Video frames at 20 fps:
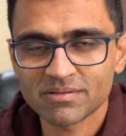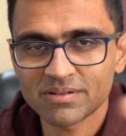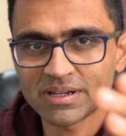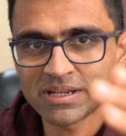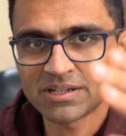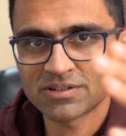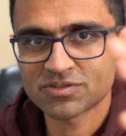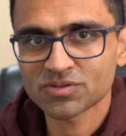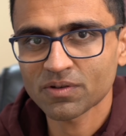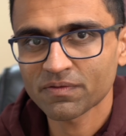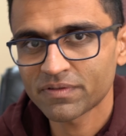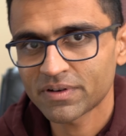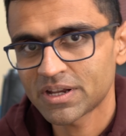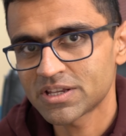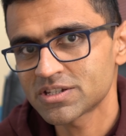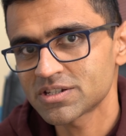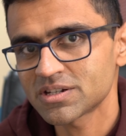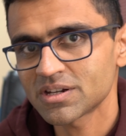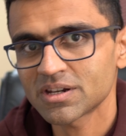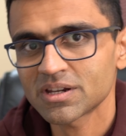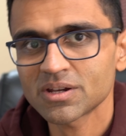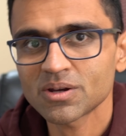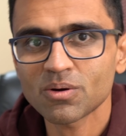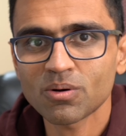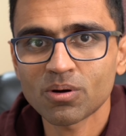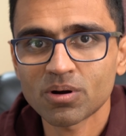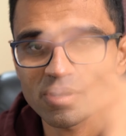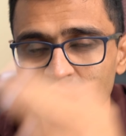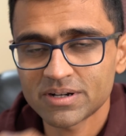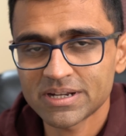in software engineering
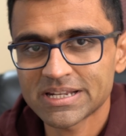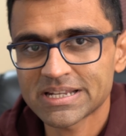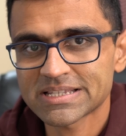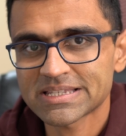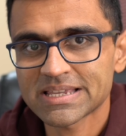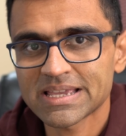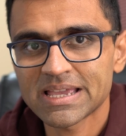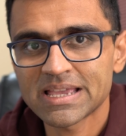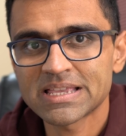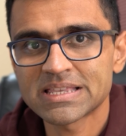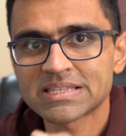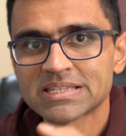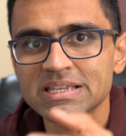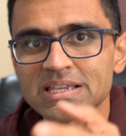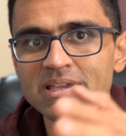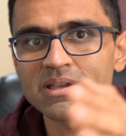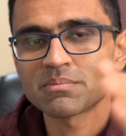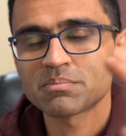or data science,